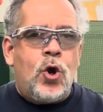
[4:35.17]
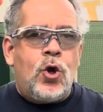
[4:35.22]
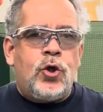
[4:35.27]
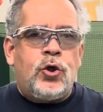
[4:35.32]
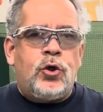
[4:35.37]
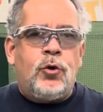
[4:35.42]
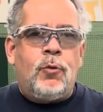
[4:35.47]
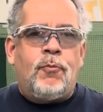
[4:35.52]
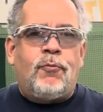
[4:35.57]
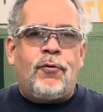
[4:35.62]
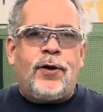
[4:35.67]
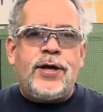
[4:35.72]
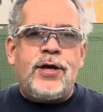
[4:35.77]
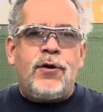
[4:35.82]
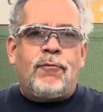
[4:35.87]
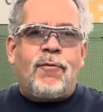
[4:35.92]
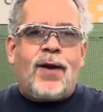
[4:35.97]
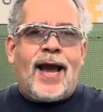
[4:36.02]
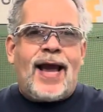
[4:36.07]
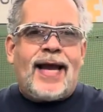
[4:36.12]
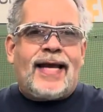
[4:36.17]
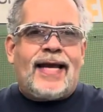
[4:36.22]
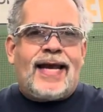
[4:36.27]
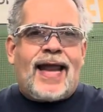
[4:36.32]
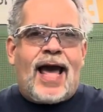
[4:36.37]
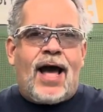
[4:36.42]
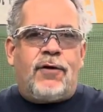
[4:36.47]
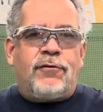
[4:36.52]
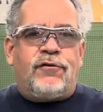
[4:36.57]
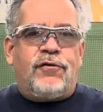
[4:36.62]
you bring your racket
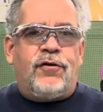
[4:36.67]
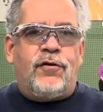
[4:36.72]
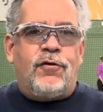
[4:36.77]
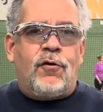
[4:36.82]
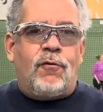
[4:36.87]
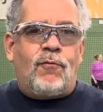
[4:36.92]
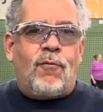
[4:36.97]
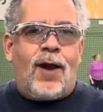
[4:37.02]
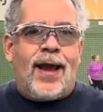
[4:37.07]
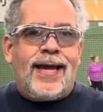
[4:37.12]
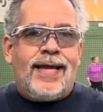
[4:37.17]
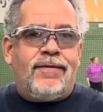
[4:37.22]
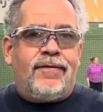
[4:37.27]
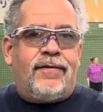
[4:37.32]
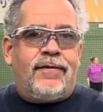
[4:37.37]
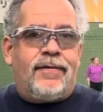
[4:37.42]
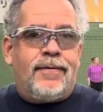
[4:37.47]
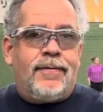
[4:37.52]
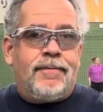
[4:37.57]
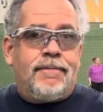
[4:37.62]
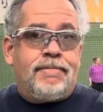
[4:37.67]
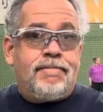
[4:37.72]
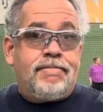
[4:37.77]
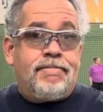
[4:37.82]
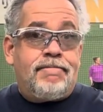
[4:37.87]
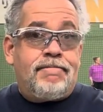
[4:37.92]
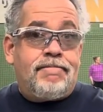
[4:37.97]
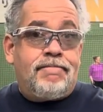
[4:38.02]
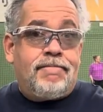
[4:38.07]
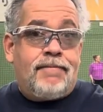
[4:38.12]
out to the right
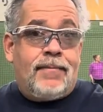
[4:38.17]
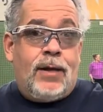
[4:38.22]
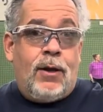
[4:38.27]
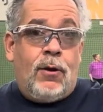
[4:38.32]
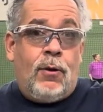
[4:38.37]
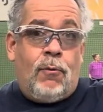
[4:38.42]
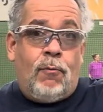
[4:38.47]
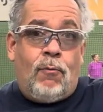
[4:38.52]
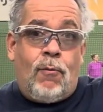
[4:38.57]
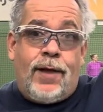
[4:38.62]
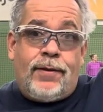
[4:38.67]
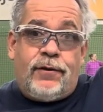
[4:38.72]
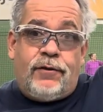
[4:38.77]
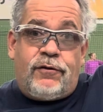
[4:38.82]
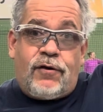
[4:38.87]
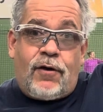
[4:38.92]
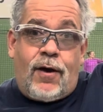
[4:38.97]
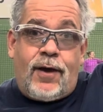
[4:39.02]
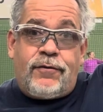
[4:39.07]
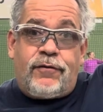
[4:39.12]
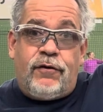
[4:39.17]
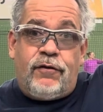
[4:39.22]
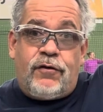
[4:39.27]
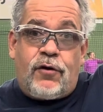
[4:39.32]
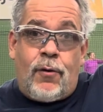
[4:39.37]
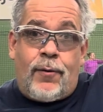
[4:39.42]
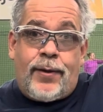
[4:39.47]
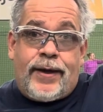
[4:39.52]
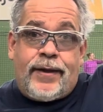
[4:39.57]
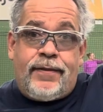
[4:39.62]
while the toss is
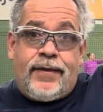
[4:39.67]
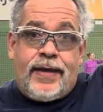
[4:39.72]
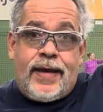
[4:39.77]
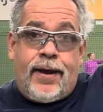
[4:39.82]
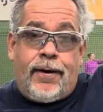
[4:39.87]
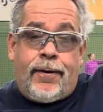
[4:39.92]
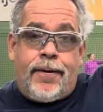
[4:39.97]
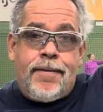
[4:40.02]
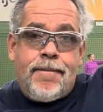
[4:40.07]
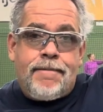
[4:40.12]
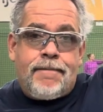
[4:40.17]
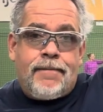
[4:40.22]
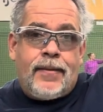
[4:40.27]
going in the air.